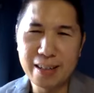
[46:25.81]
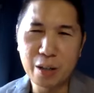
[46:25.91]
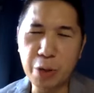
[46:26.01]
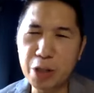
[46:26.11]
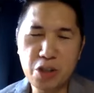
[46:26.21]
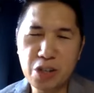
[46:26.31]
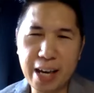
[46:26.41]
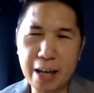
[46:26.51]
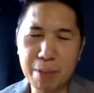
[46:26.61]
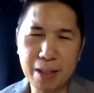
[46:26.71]
Yeah. We just
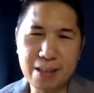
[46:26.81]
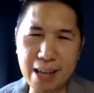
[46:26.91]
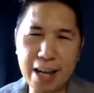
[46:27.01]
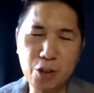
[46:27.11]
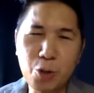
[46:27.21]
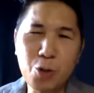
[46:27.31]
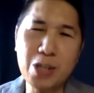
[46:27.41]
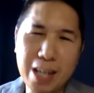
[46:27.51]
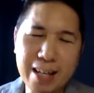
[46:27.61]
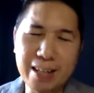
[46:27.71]
can't, because as you
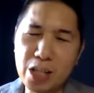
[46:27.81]
said,